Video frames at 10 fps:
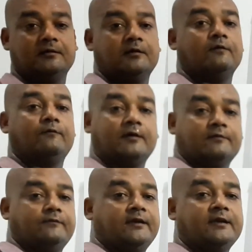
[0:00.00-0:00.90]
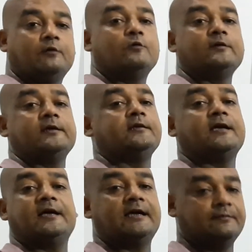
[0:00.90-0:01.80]
were very good in
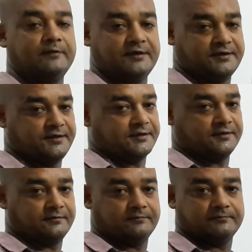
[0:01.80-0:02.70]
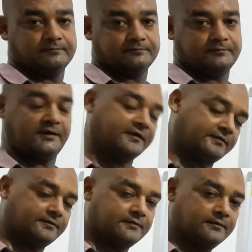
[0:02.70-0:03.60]
the administration.
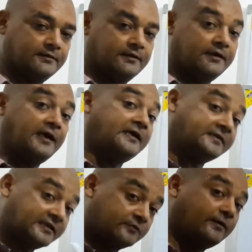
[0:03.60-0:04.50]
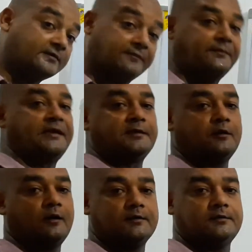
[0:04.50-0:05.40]
Yes. And this was the main
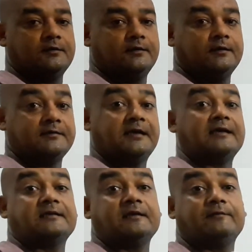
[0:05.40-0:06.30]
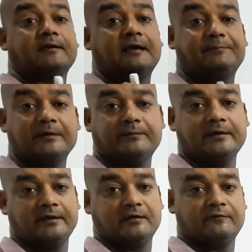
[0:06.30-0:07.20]
cause that they were capable
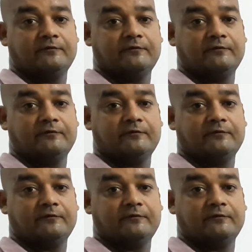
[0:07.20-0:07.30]
enough